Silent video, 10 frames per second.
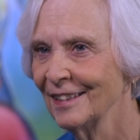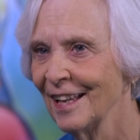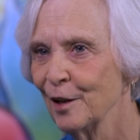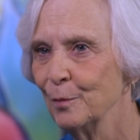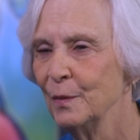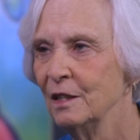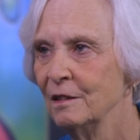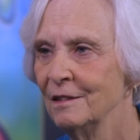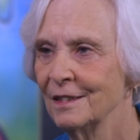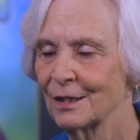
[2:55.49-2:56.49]
that
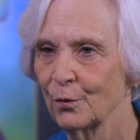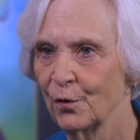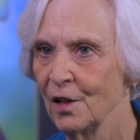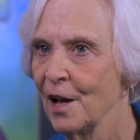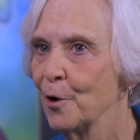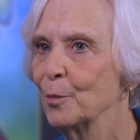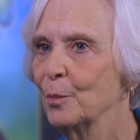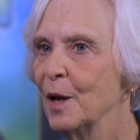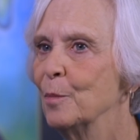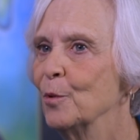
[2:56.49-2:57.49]
means fill
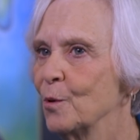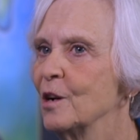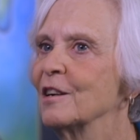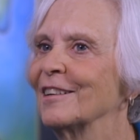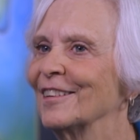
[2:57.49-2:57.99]
out paperwork.